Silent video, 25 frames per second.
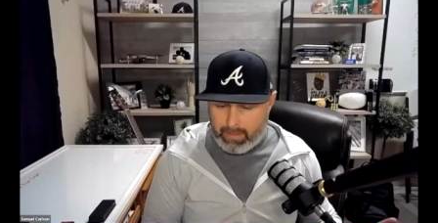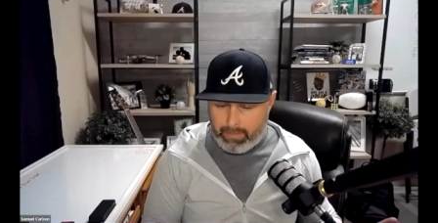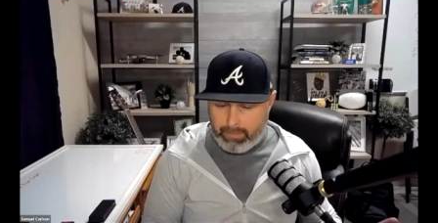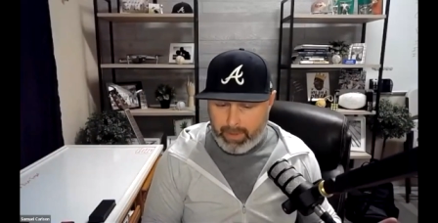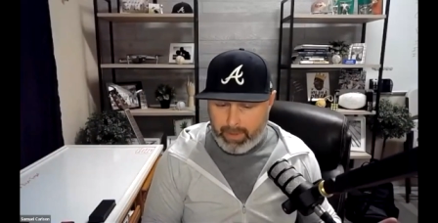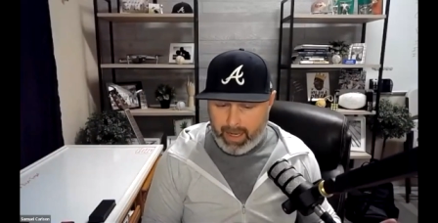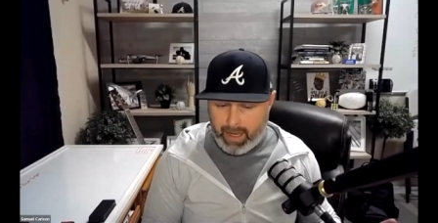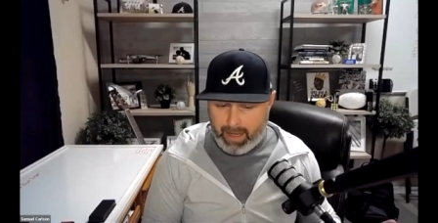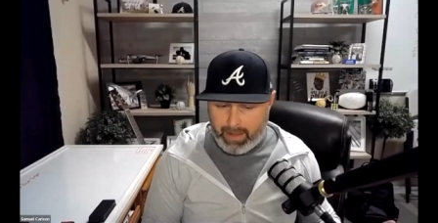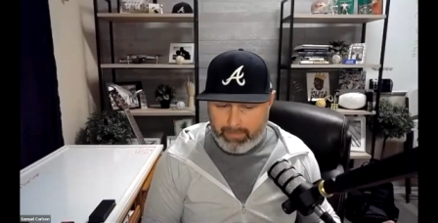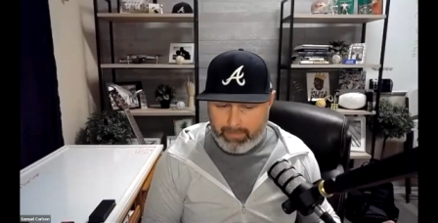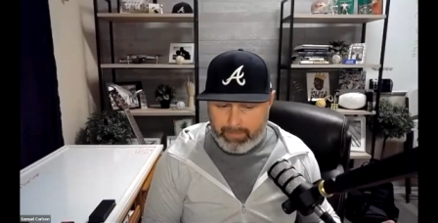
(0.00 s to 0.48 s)

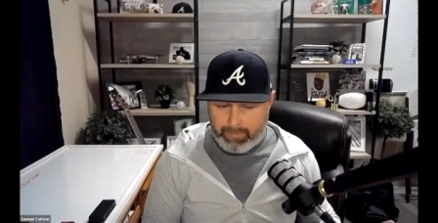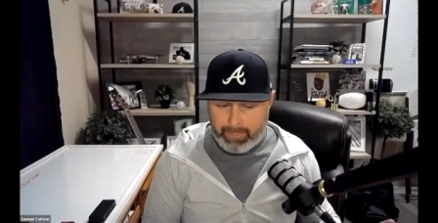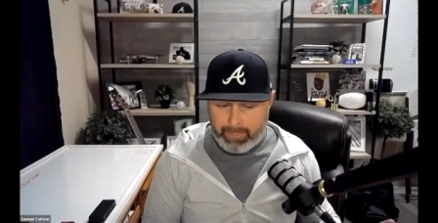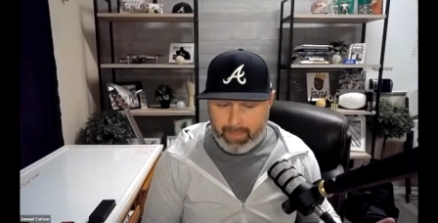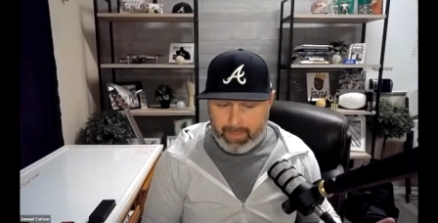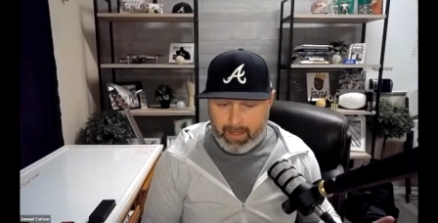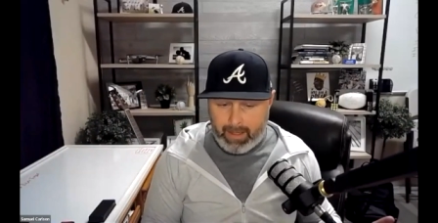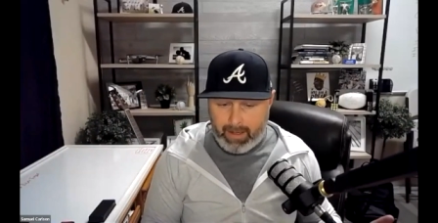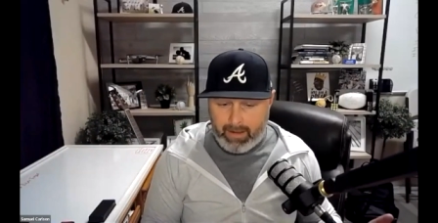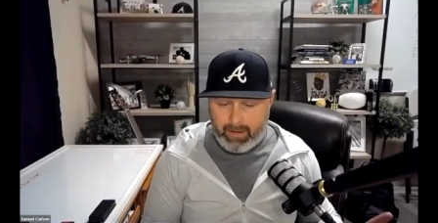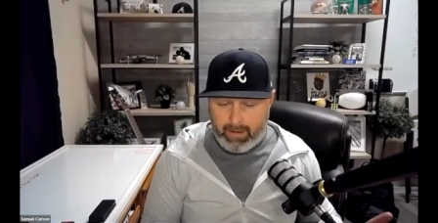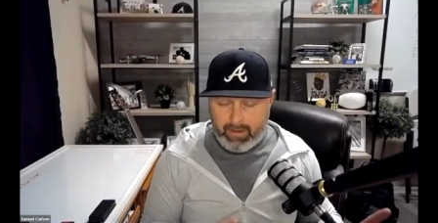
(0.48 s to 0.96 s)
But
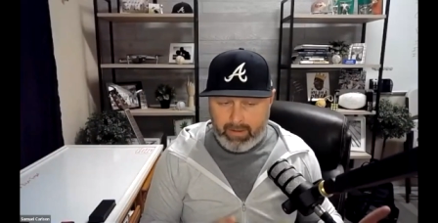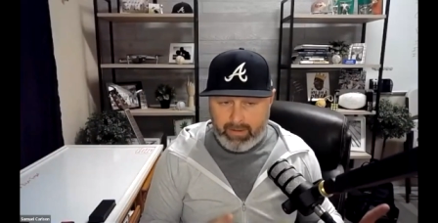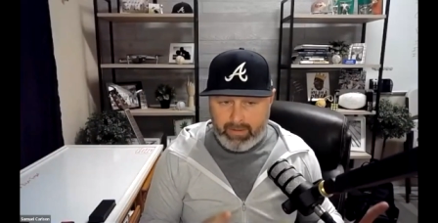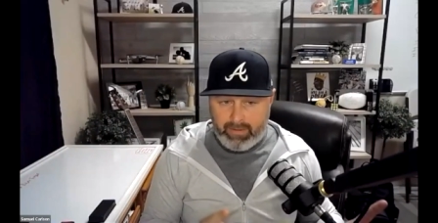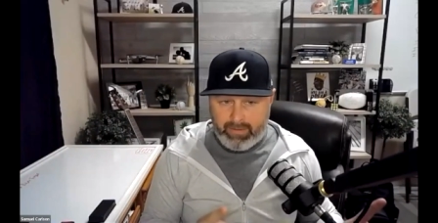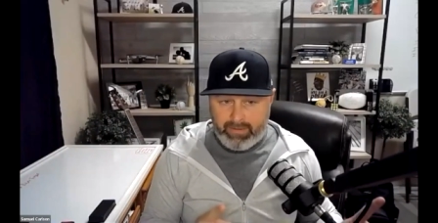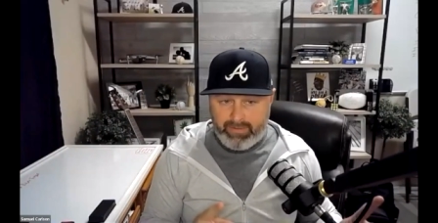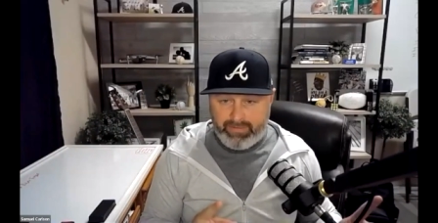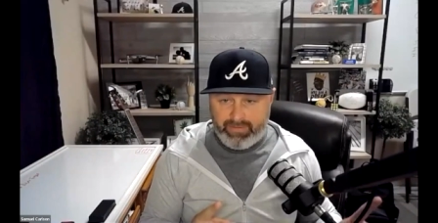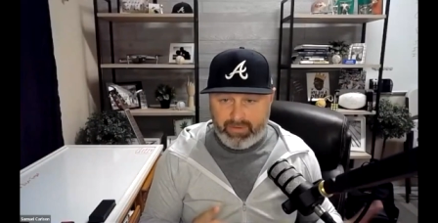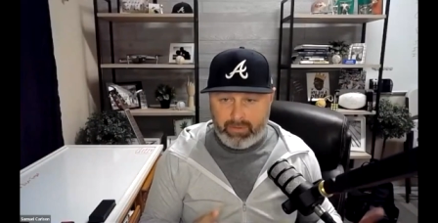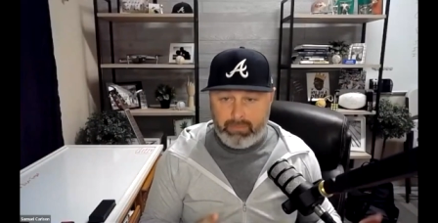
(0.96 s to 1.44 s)

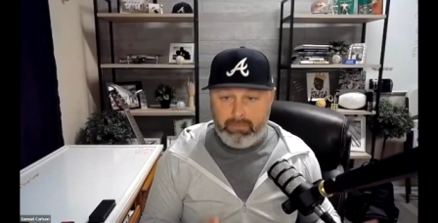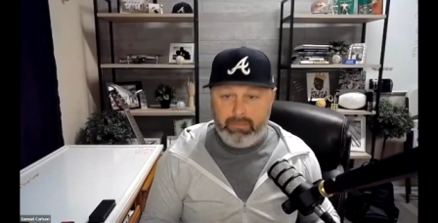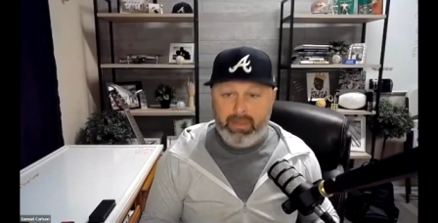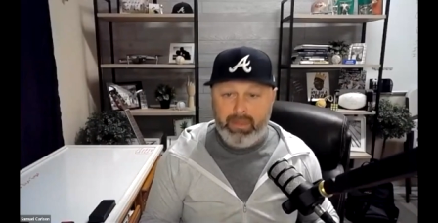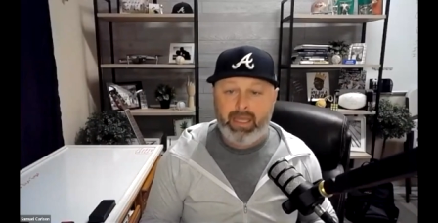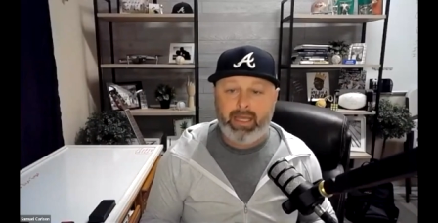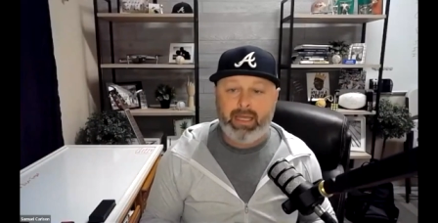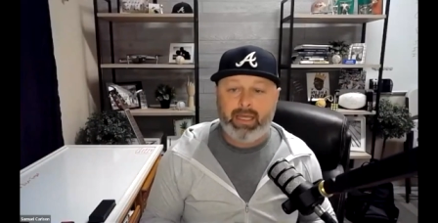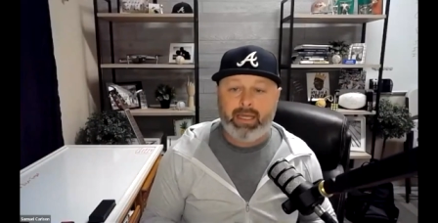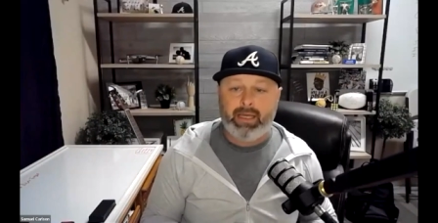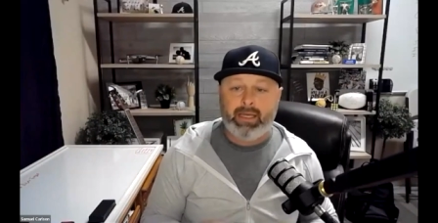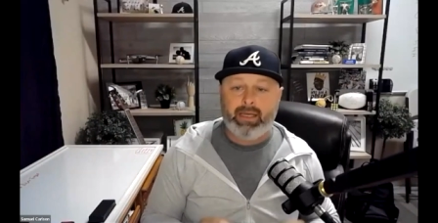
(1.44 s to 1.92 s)
for
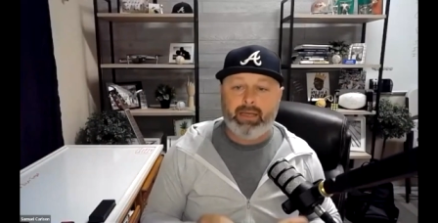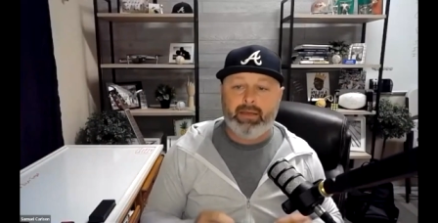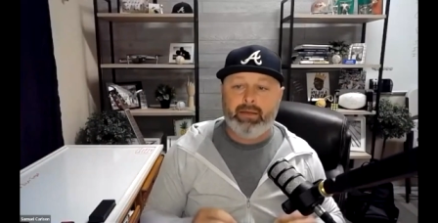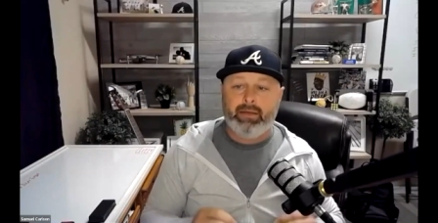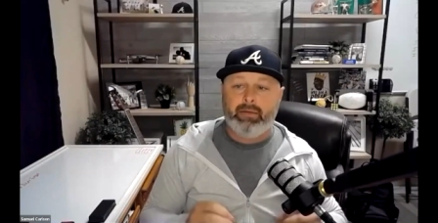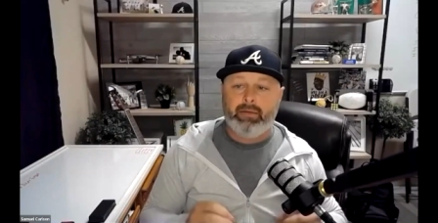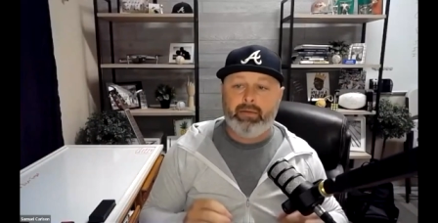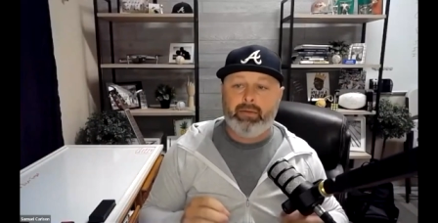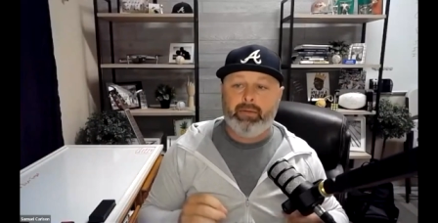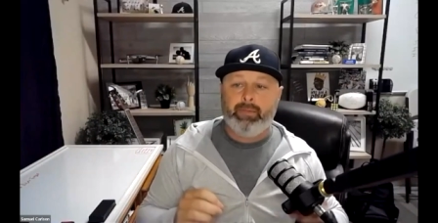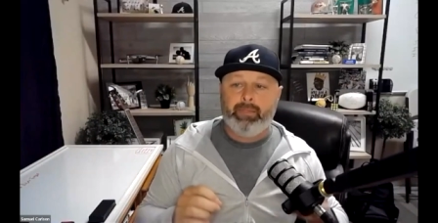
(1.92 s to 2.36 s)
me,